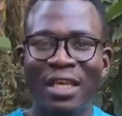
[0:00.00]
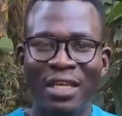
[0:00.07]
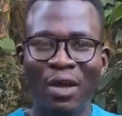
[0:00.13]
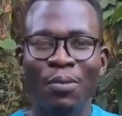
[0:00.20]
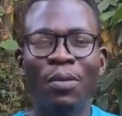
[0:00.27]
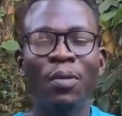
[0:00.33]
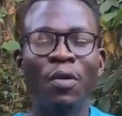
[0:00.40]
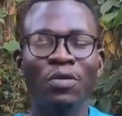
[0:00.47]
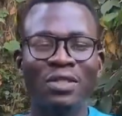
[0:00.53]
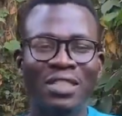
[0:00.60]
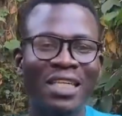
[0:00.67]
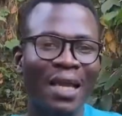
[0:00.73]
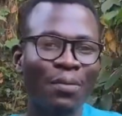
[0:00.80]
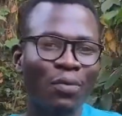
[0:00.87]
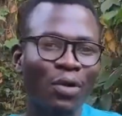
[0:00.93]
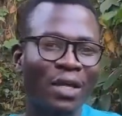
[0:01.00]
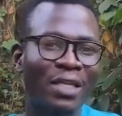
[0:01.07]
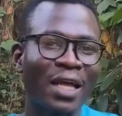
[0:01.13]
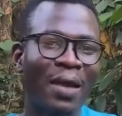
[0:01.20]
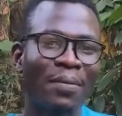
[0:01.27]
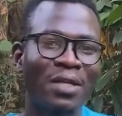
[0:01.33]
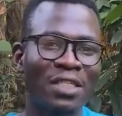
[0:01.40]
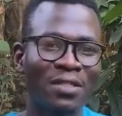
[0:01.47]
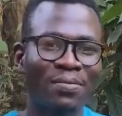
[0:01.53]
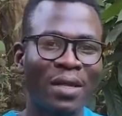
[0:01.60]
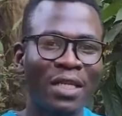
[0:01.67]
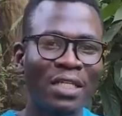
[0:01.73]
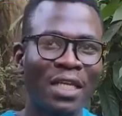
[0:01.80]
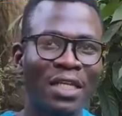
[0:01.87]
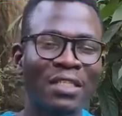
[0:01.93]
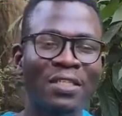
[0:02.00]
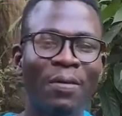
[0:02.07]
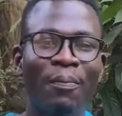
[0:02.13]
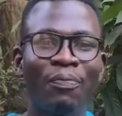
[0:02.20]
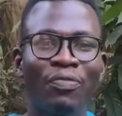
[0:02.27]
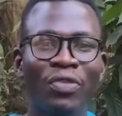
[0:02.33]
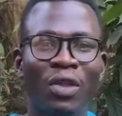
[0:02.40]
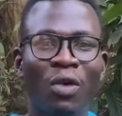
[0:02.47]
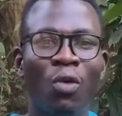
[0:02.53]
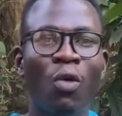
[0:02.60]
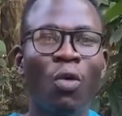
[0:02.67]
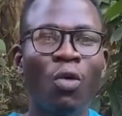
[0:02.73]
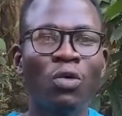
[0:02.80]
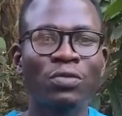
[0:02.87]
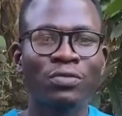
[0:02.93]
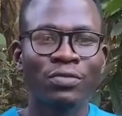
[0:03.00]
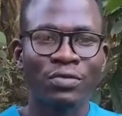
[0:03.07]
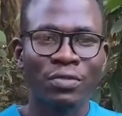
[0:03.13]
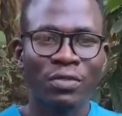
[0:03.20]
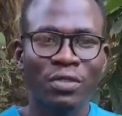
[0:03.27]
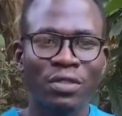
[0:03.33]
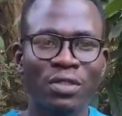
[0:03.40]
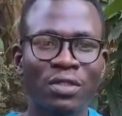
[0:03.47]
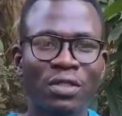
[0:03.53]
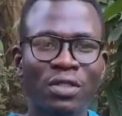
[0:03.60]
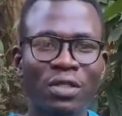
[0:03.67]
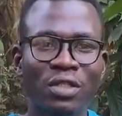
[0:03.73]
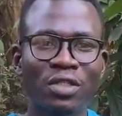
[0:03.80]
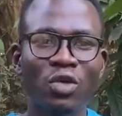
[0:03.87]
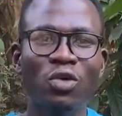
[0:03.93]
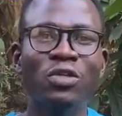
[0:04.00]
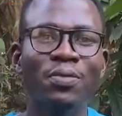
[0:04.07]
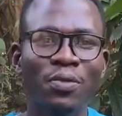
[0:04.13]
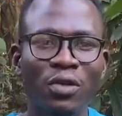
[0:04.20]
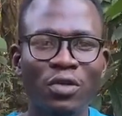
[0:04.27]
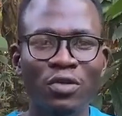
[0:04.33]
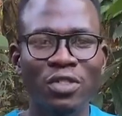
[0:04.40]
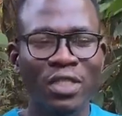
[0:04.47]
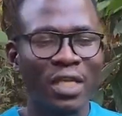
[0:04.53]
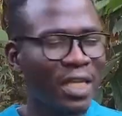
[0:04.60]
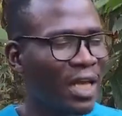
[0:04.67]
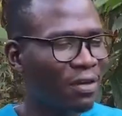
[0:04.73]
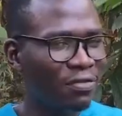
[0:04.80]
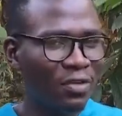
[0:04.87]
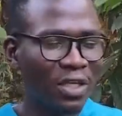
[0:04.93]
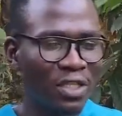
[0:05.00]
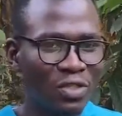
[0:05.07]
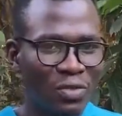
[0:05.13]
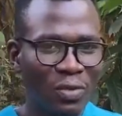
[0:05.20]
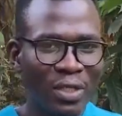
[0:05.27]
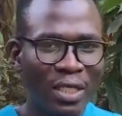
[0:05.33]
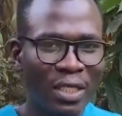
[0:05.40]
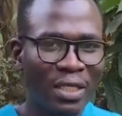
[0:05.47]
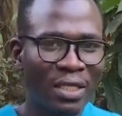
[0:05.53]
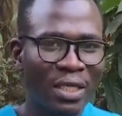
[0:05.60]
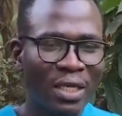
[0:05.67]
Now, people with type 1 diabetes mellitus who don't produce enough insulin